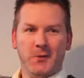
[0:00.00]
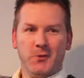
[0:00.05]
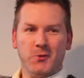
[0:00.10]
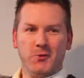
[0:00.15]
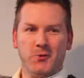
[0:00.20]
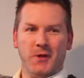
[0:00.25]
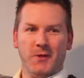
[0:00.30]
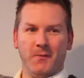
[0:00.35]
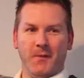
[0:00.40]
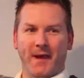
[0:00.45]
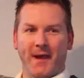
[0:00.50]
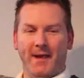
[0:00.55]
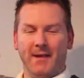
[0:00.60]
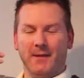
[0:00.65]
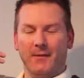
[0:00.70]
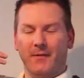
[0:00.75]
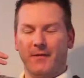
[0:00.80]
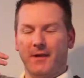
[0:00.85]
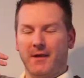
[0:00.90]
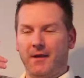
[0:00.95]
So in my head
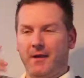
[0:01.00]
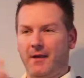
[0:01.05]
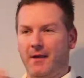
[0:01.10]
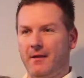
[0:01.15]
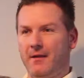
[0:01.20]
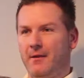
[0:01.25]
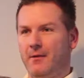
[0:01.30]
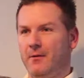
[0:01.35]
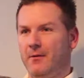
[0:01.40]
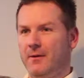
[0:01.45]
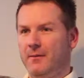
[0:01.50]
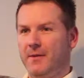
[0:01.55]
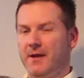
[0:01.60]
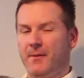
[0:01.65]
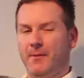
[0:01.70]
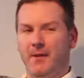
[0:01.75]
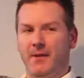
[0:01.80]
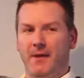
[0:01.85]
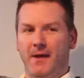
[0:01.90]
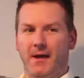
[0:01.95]
I'm thinking, oh, I'm
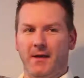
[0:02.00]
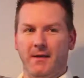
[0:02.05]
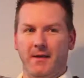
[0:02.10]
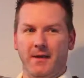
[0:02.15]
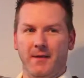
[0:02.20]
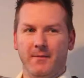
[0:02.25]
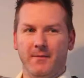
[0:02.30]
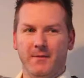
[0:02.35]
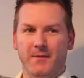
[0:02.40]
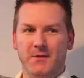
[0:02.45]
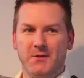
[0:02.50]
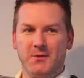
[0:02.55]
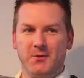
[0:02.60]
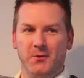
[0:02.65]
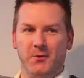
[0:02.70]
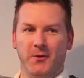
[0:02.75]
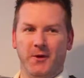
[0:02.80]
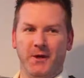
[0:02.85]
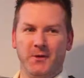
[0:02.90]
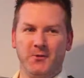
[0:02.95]
keeping that name. So
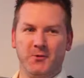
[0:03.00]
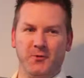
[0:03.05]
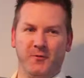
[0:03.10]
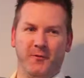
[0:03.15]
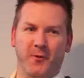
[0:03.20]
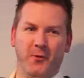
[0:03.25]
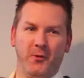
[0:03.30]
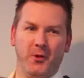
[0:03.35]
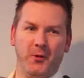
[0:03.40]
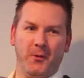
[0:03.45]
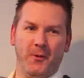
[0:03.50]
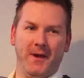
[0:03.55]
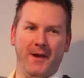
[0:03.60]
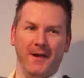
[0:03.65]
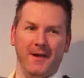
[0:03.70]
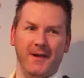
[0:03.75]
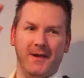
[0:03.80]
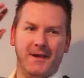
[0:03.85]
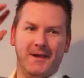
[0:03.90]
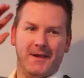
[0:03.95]
I drove all the
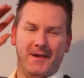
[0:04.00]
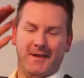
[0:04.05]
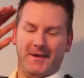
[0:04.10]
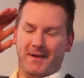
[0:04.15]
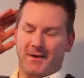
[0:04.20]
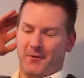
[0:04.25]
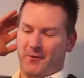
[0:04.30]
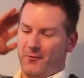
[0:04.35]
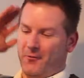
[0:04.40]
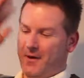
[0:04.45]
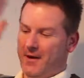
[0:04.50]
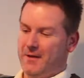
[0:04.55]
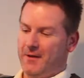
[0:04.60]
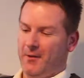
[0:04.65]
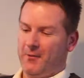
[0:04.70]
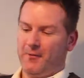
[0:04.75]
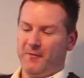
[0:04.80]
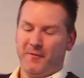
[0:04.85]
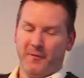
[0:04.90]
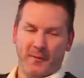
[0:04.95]
way right
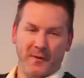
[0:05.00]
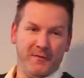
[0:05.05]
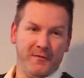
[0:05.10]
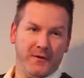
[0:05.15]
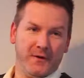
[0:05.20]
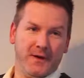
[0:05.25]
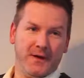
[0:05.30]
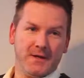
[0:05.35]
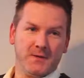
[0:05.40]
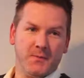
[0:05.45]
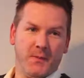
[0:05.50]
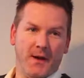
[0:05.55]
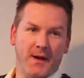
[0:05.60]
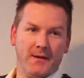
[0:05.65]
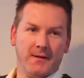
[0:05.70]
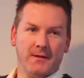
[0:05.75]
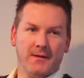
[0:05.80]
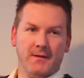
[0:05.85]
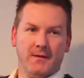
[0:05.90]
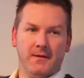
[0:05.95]
down from Inverness
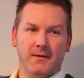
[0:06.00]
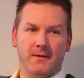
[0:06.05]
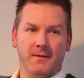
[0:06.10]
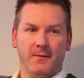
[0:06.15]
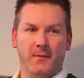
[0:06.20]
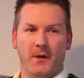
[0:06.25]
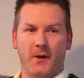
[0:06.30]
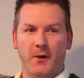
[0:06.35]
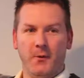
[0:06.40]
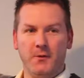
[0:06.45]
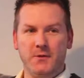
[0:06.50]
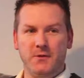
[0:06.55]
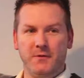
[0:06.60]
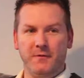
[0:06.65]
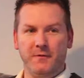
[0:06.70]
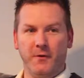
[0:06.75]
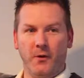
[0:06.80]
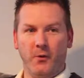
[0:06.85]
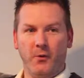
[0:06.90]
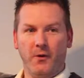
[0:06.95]
back to my house
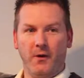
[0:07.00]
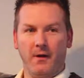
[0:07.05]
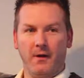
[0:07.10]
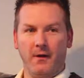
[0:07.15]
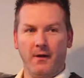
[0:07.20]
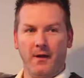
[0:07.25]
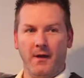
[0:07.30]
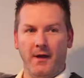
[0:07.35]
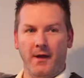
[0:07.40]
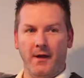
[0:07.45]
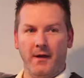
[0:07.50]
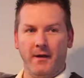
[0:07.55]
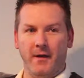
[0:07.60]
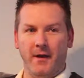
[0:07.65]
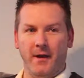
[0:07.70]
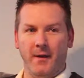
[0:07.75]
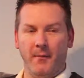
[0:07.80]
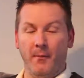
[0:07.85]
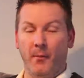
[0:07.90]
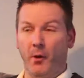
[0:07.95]
in Falkirk
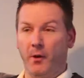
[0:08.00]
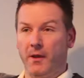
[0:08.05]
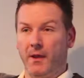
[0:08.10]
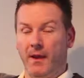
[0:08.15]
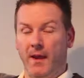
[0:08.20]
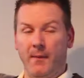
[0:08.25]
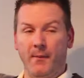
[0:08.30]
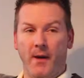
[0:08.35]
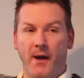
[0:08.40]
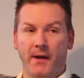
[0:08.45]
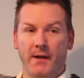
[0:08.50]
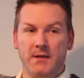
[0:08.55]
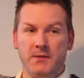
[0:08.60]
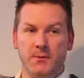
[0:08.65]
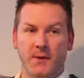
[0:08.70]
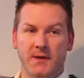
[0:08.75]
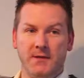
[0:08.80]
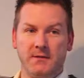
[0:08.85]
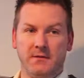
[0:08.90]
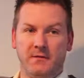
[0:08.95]
and bought the name
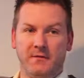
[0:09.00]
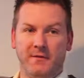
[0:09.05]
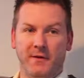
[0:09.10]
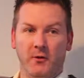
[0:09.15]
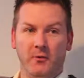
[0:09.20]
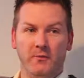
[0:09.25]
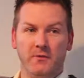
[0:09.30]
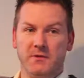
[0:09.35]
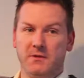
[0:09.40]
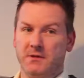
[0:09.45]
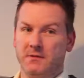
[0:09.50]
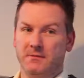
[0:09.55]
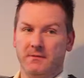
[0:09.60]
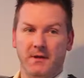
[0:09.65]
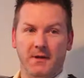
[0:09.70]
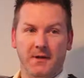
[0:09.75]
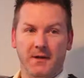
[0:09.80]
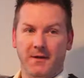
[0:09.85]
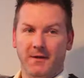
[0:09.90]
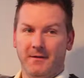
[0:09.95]
Haggis Western Films and
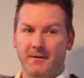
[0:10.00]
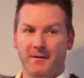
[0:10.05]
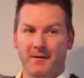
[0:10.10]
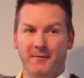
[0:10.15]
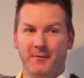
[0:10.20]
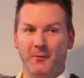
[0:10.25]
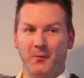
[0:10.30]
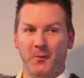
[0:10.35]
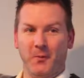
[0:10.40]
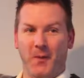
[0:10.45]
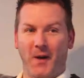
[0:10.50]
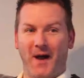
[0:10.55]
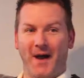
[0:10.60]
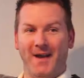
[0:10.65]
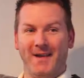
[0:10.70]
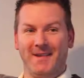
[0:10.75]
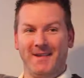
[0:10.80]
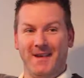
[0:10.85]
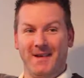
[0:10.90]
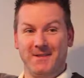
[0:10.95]
never looked
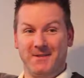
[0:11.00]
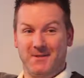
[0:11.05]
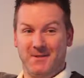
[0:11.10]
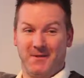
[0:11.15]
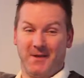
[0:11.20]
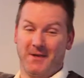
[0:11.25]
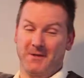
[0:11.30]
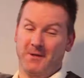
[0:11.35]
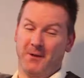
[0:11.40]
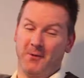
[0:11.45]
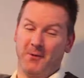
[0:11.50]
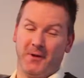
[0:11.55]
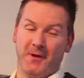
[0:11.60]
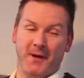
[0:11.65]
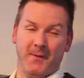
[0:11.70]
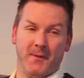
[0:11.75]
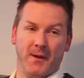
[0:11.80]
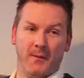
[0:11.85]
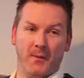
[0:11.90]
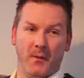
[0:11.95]
back. That's how the
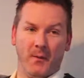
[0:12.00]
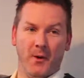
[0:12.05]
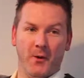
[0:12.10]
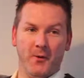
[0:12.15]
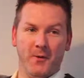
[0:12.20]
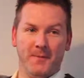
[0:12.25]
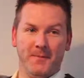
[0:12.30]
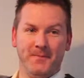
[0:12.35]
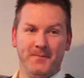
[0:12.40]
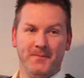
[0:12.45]
name came about.